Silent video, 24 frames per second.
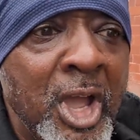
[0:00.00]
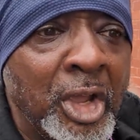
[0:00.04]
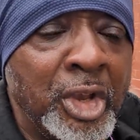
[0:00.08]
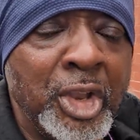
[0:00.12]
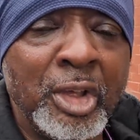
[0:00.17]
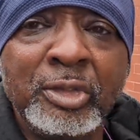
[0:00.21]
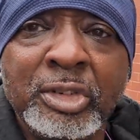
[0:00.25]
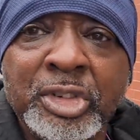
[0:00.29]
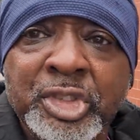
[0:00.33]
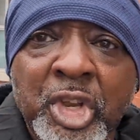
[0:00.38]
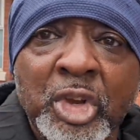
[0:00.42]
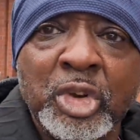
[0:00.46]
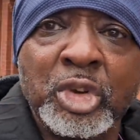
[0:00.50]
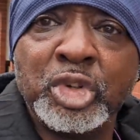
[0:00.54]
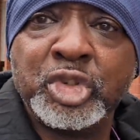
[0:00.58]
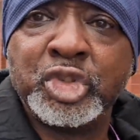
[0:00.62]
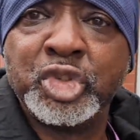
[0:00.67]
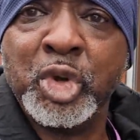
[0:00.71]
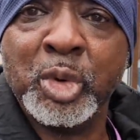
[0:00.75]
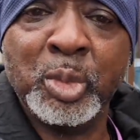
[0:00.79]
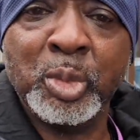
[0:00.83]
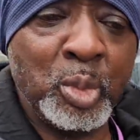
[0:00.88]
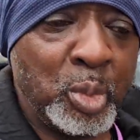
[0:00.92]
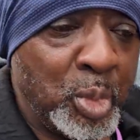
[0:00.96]
Another Donald
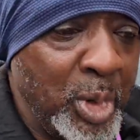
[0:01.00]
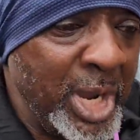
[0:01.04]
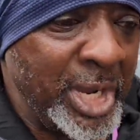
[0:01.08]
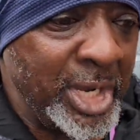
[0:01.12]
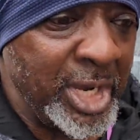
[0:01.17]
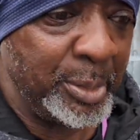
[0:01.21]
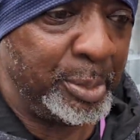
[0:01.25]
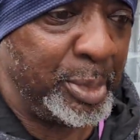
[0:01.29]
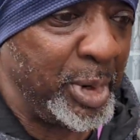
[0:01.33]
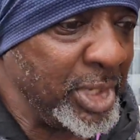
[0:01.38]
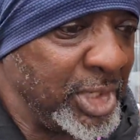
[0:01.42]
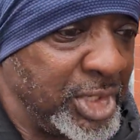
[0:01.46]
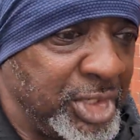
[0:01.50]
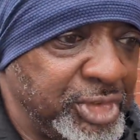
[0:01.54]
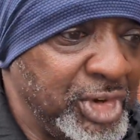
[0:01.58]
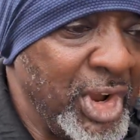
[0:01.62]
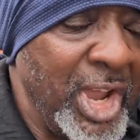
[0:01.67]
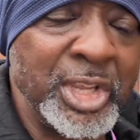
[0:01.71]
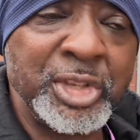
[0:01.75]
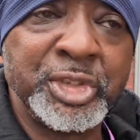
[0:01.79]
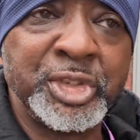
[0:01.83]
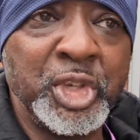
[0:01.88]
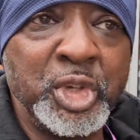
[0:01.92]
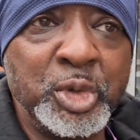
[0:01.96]
Trump wearing a
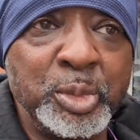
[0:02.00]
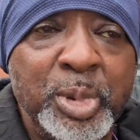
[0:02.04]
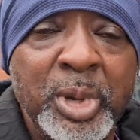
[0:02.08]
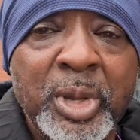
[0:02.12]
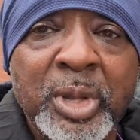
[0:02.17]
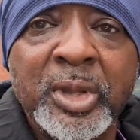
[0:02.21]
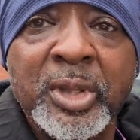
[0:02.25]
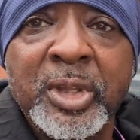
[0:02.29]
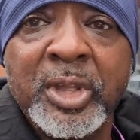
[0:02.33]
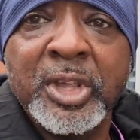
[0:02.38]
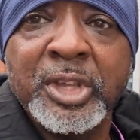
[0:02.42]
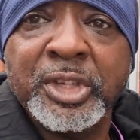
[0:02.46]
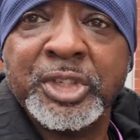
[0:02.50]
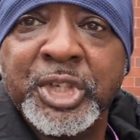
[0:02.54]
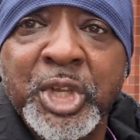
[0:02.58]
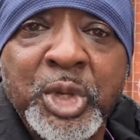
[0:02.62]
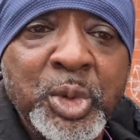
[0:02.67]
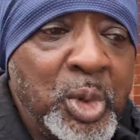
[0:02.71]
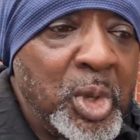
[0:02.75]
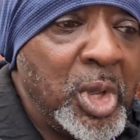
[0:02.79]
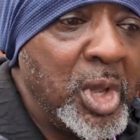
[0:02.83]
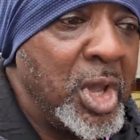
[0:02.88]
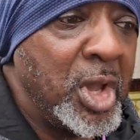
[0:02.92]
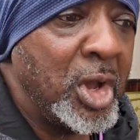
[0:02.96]
pinstripe
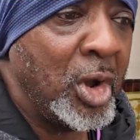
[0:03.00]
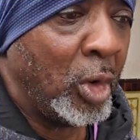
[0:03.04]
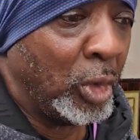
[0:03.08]
suit.